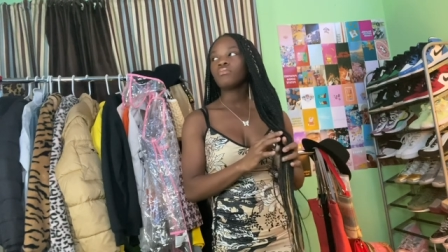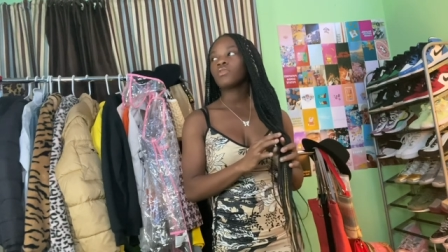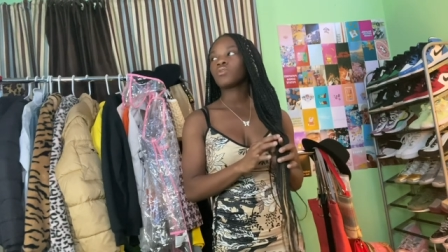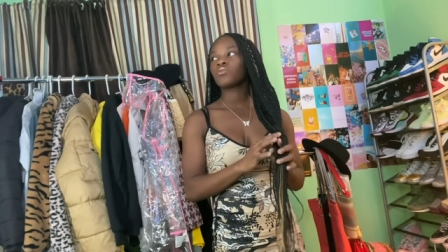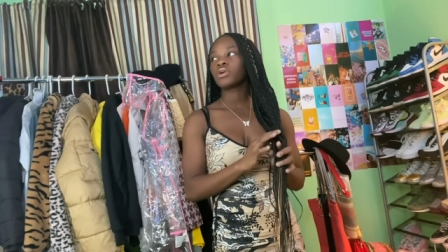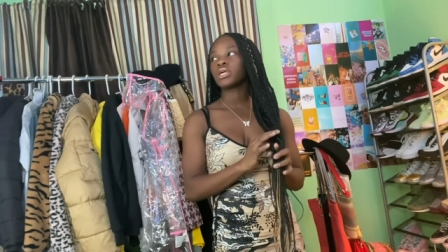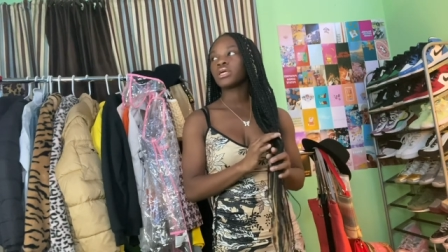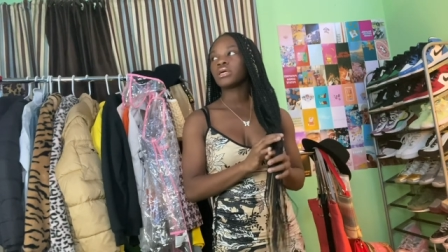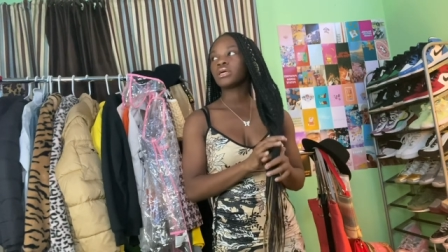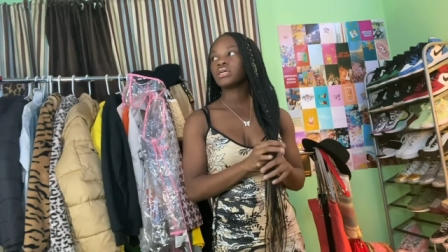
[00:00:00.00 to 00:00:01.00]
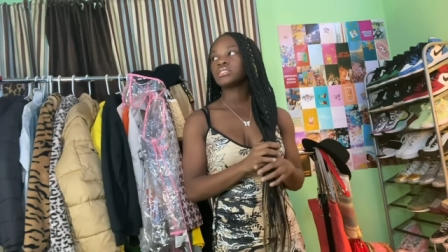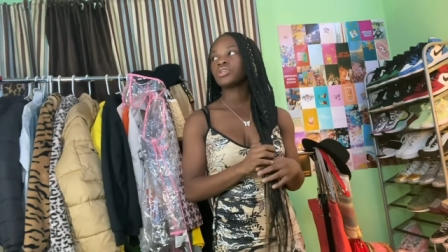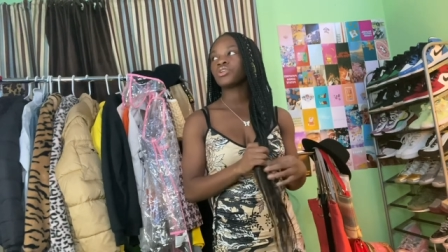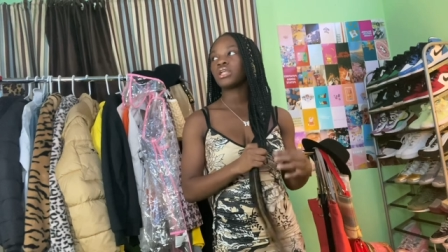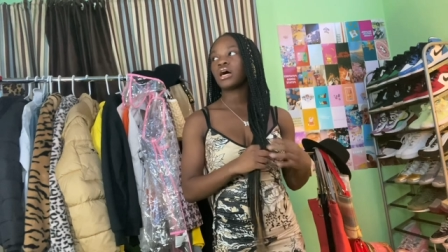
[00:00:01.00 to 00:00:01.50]
ring,
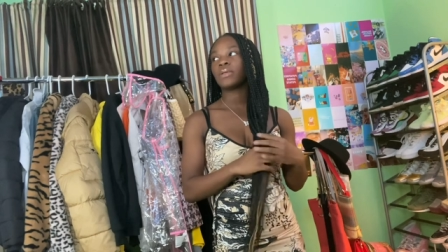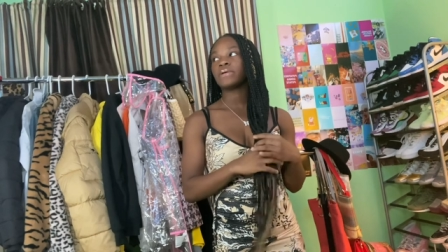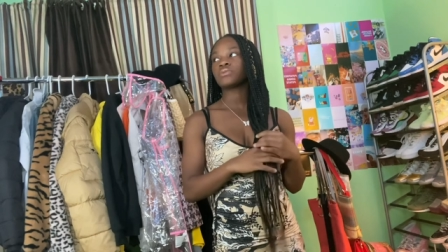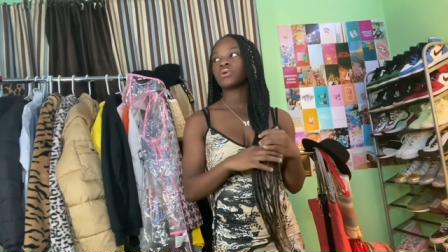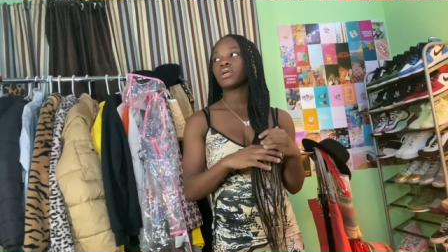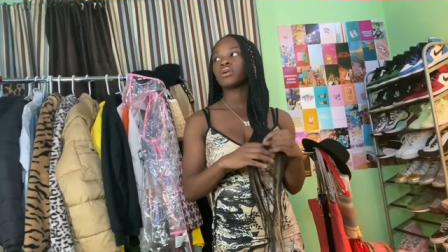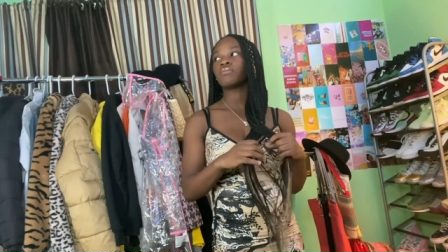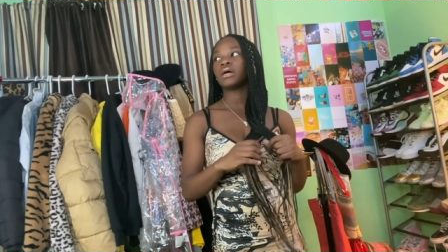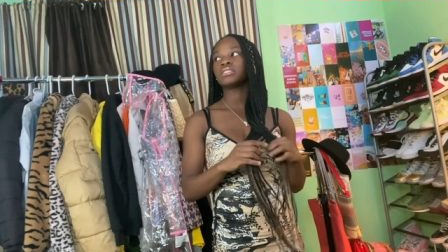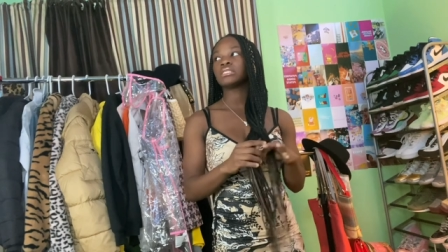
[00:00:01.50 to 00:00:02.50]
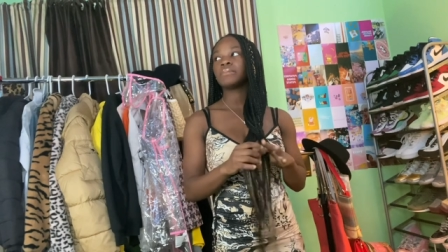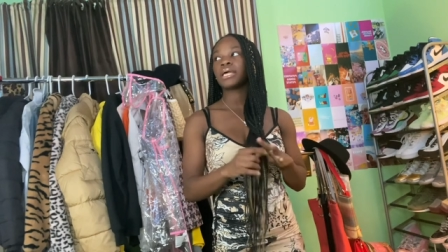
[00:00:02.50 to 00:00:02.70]
considering I always wearing my stomach